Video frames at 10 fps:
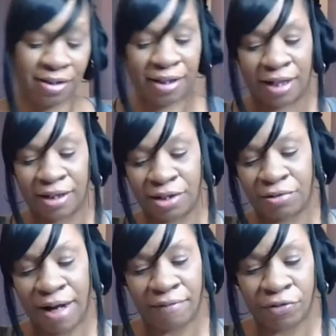this out of the
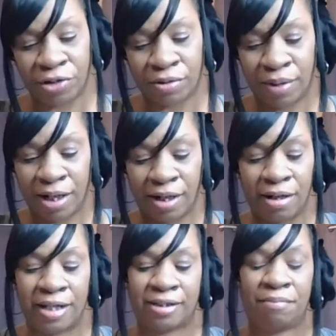crafter square.
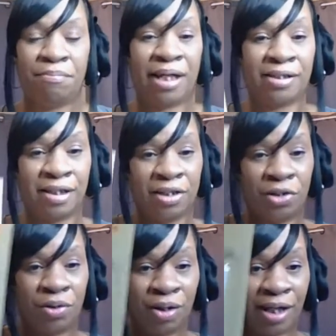It's a mixing
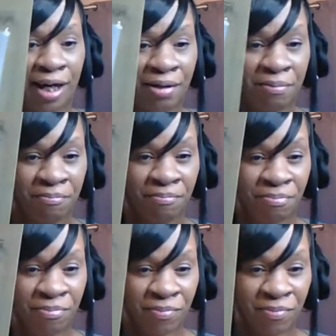toolkit.
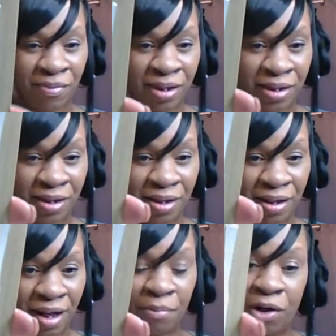
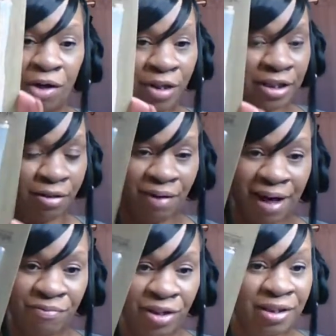I'm always
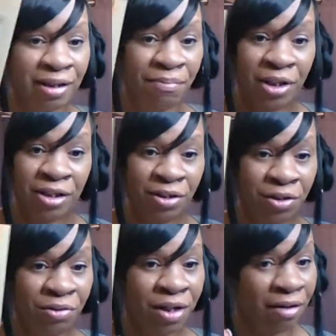crafting something, so
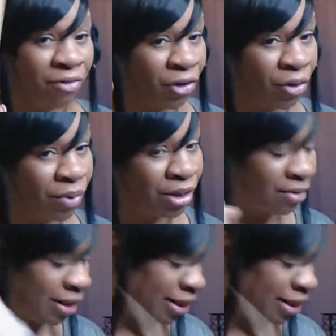you never know when you'll